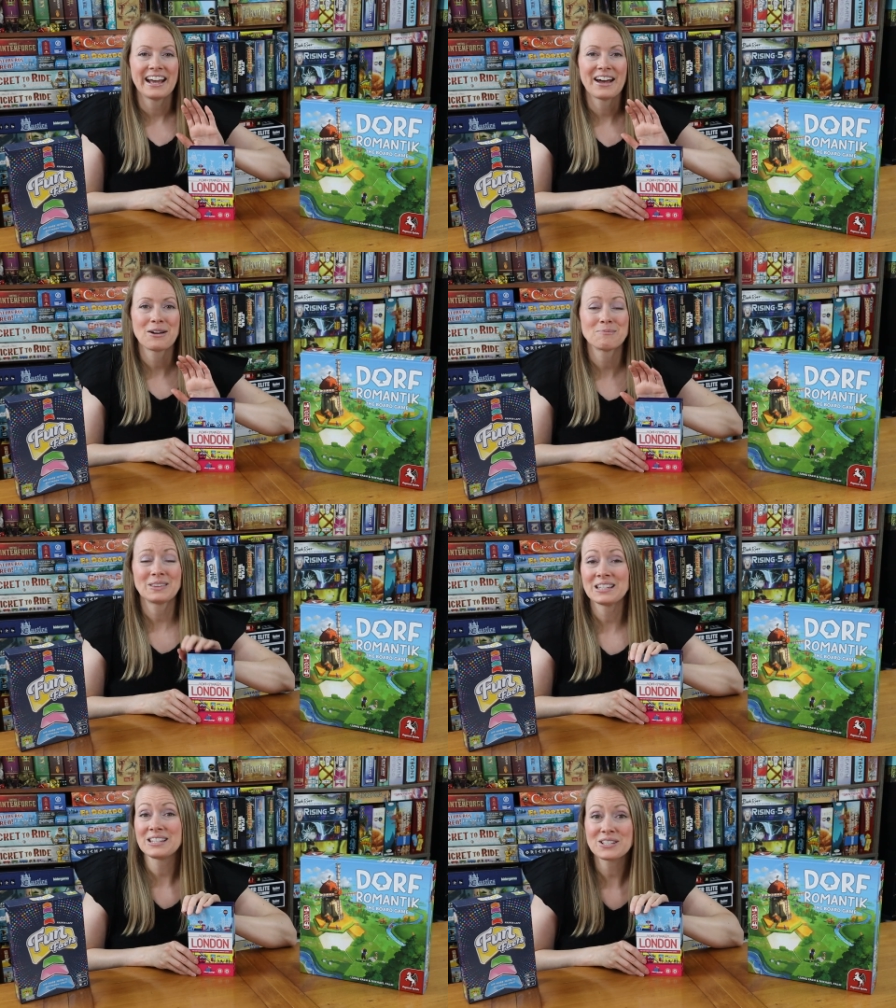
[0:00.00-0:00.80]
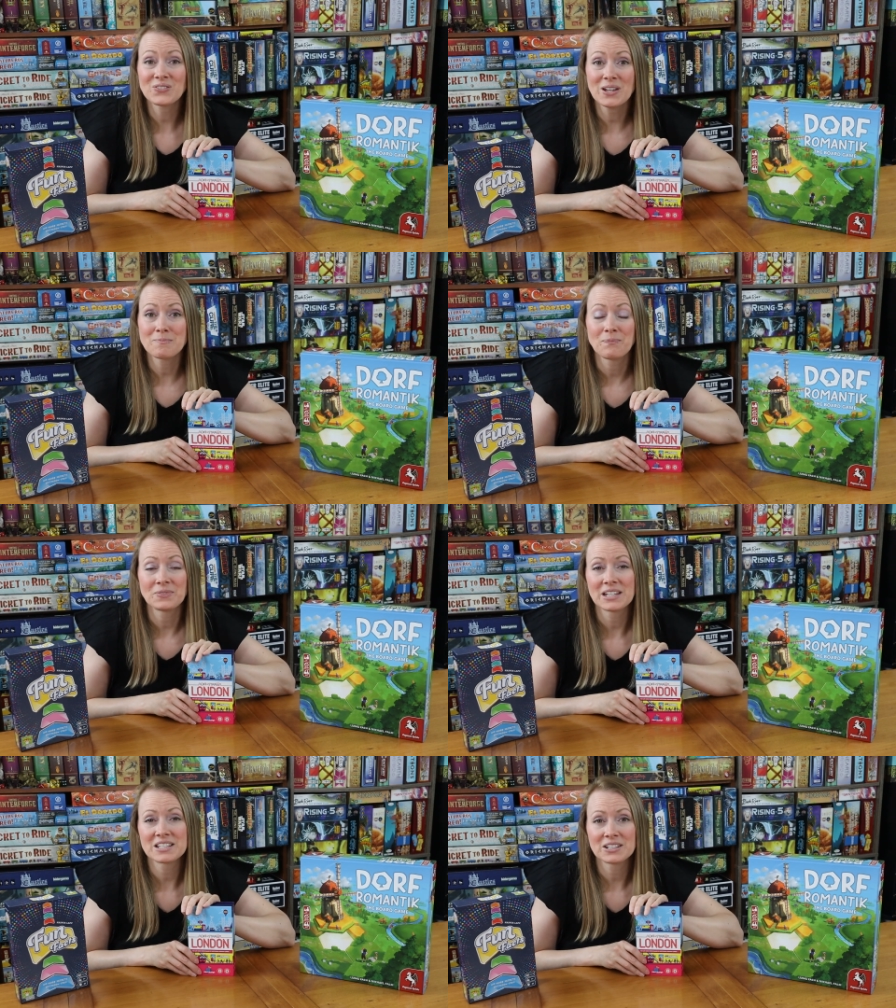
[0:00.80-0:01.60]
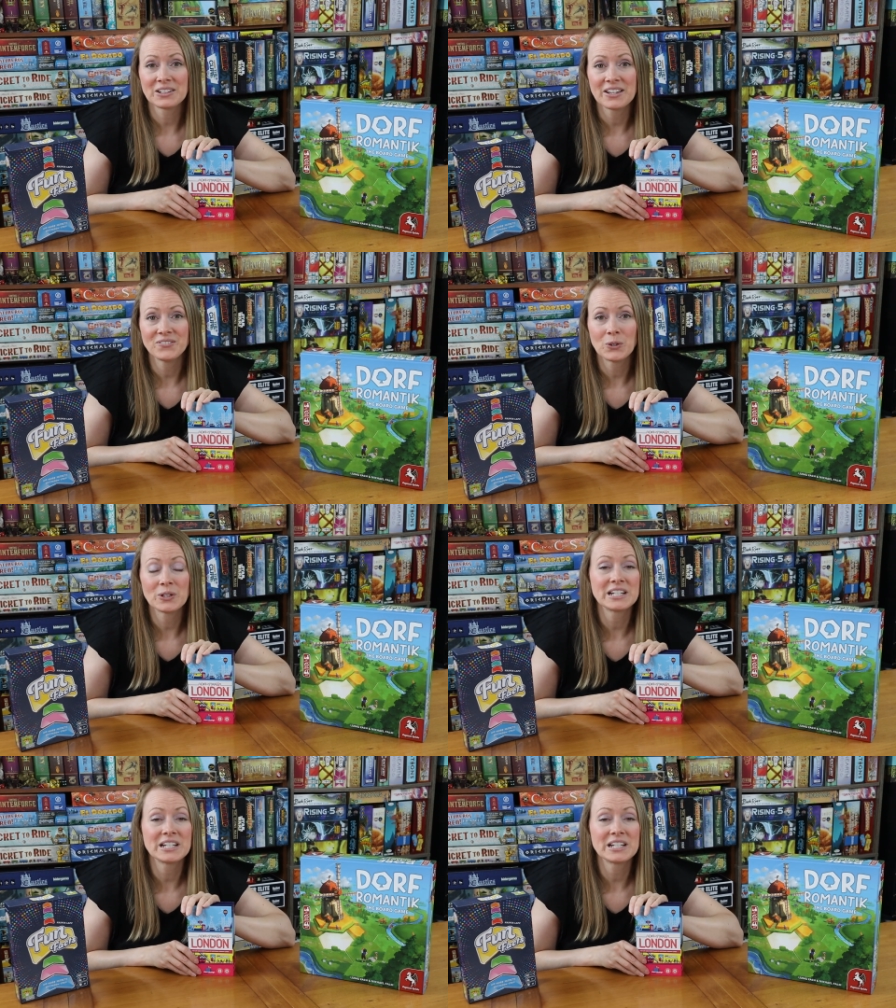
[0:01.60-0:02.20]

Um, this is fun. It's delightful.